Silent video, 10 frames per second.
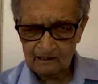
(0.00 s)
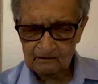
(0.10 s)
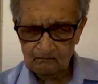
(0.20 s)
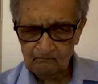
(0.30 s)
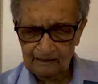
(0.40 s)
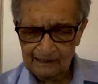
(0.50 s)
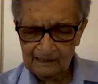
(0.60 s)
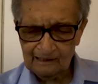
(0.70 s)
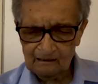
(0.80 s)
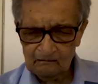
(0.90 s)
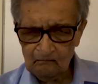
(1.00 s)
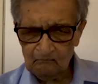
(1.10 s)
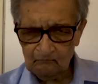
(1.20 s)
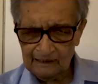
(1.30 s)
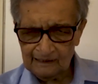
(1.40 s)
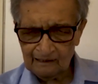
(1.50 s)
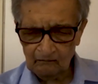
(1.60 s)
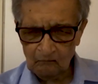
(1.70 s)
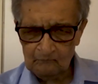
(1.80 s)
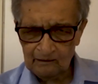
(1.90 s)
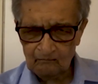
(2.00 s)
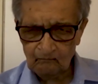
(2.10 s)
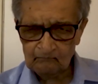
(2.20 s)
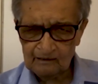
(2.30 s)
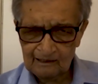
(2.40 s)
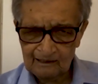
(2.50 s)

So, economic growth,